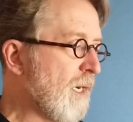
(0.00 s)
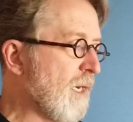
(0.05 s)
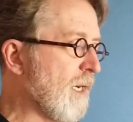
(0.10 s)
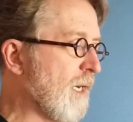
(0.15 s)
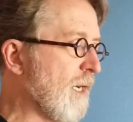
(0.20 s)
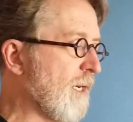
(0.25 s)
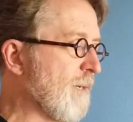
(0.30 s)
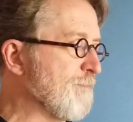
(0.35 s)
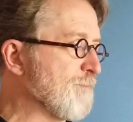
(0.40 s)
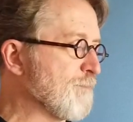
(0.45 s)

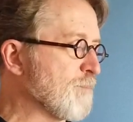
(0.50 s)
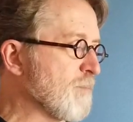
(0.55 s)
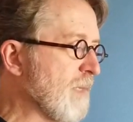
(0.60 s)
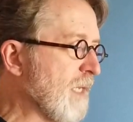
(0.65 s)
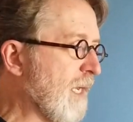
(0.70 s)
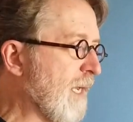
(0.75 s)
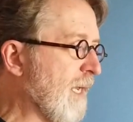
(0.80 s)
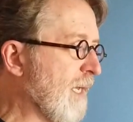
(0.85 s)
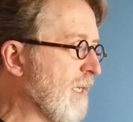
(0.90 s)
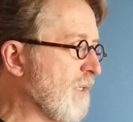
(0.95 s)

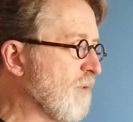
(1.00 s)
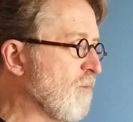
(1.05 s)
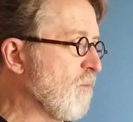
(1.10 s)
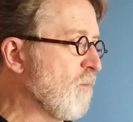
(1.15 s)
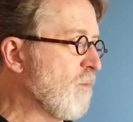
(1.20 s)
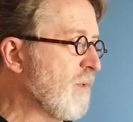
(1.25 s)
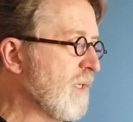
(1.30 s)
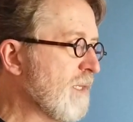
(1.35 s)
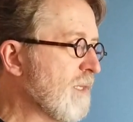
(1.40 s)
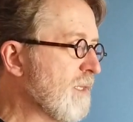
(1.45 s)

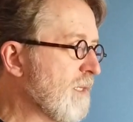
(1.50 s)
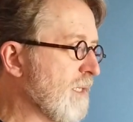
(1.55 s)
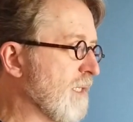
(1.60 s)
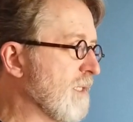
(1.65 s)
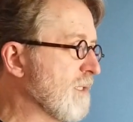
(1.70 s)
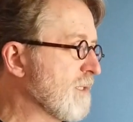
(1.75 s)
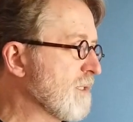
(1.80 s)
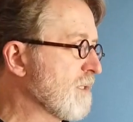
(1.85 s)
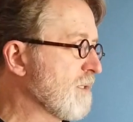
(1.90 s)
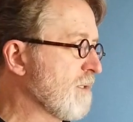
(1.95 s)
And with
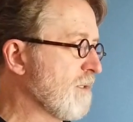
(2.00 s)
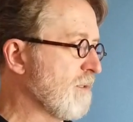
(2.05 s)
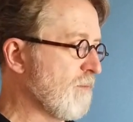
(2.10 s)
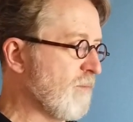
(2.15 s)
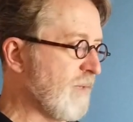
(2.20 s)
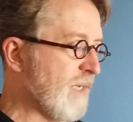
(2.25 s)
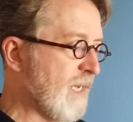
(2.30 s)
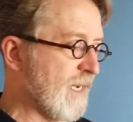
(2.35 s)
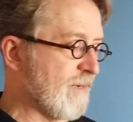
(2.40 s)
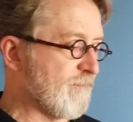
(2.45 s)
this,
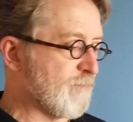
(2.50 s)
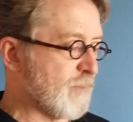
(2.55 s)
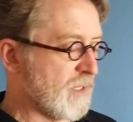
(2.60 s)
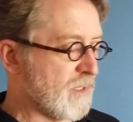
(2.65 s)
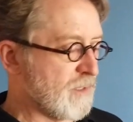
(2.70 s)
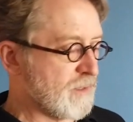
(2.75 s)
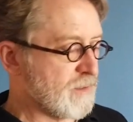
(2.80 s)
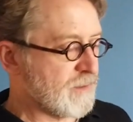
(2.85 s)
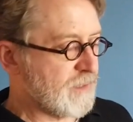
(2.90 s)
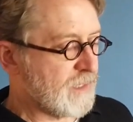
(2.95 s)
we have
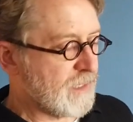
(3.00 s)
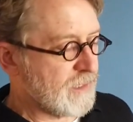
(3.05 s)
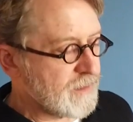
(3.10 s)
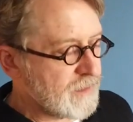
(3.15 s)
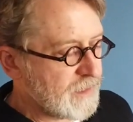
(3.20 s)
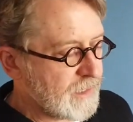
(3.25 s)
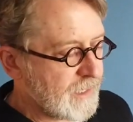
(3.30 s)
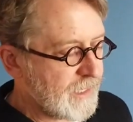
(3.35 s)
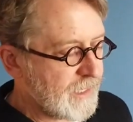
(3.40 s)
partnered then the